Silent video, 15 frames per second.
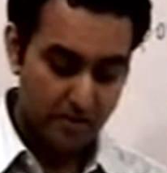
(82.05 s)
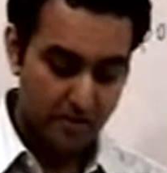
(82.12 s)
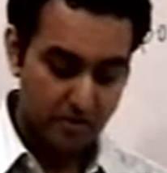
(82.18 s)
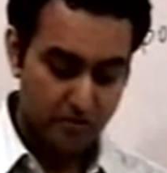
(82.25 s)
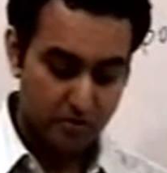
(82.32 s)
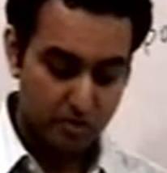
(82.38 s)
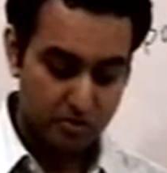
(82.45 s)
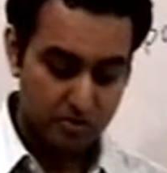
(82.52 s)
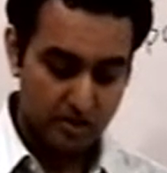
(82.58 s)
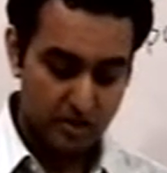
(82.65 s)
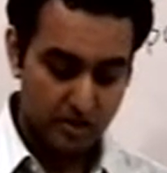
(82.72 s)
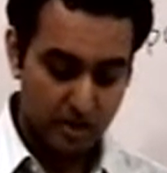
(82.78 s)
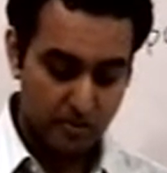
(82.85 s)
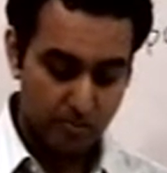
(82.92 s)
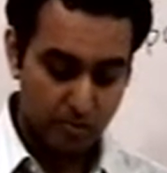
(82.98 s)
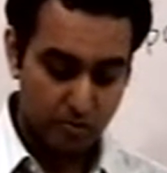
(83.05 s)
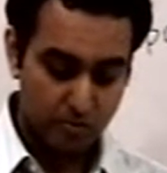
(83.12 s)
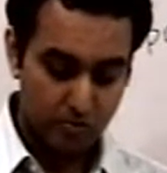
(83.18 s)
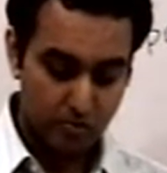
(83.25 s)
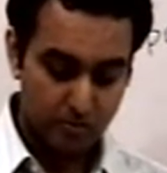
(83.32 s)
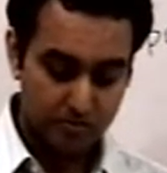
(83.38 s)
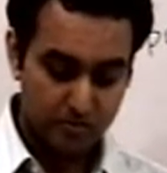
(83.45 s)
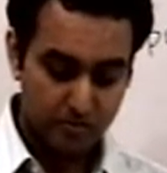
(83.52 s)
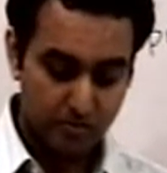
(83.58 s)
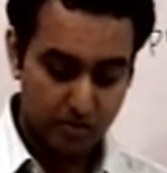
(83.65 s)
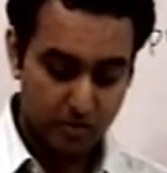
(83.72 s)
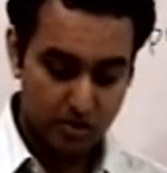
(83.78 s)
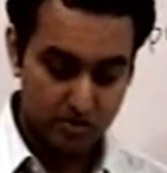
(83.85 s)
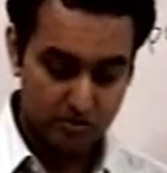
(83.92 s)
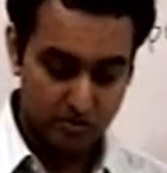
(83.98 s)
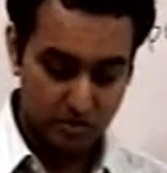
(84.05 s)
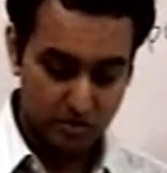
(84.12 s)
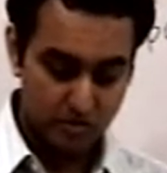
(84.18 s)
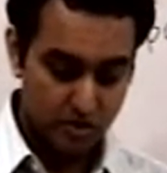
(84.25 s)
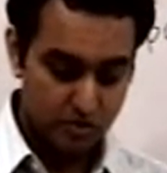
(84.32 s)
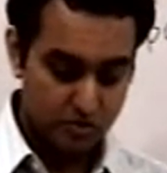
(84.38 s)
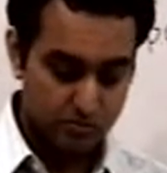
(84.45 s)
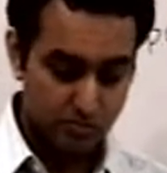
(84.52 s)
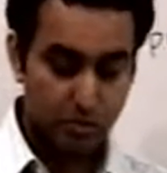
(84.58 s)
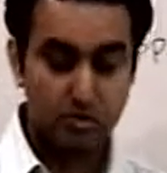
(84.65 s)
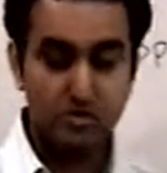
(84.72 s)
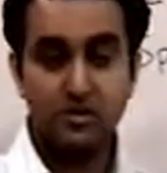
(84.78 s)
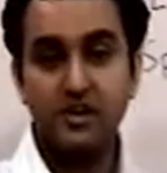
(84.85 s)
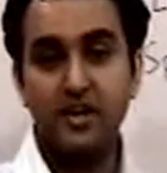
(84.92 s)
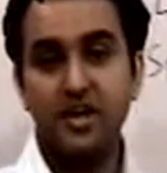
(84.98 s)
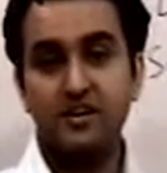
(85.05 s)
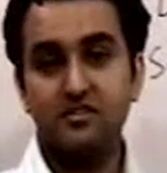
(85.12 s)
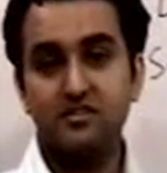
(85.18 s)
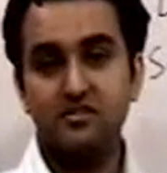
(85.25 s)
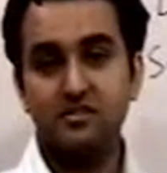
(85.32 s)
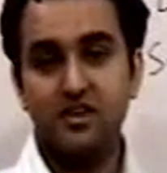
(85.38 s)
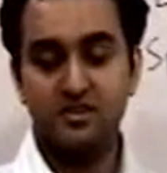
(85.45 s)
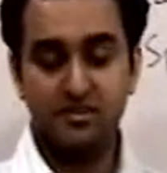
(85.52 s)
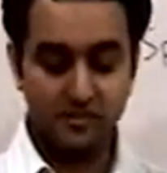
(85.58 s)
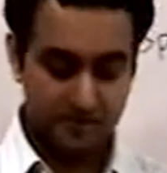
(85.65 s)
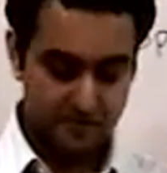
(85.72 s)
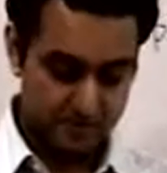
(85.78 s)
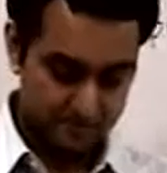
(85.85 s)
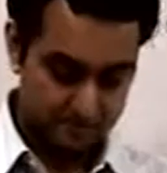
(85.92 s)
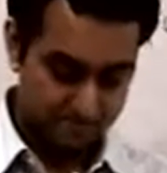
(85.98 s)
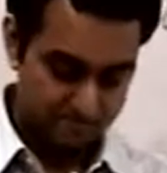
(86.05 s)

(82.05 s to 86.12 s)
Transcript: every fourth year are proof of the importance of sports and exercises.